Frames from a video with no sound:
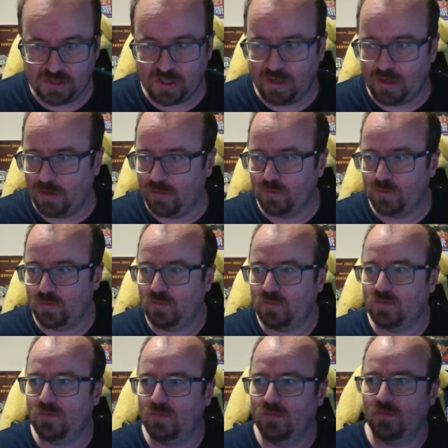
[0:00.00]
I'll
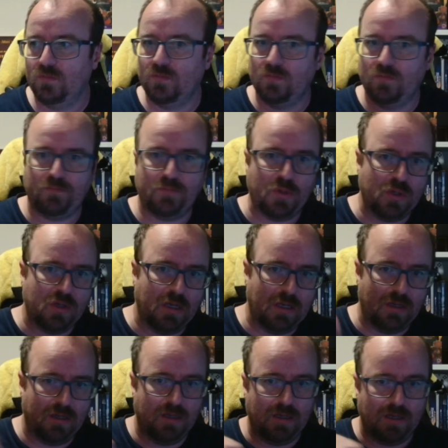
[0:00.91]
put
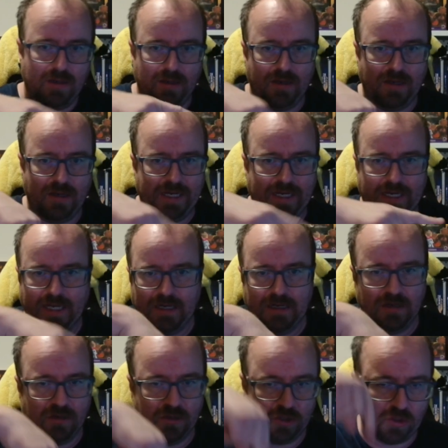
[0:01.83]
a link in
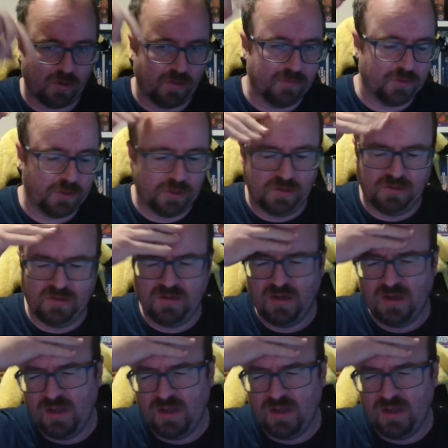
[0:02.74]
the description.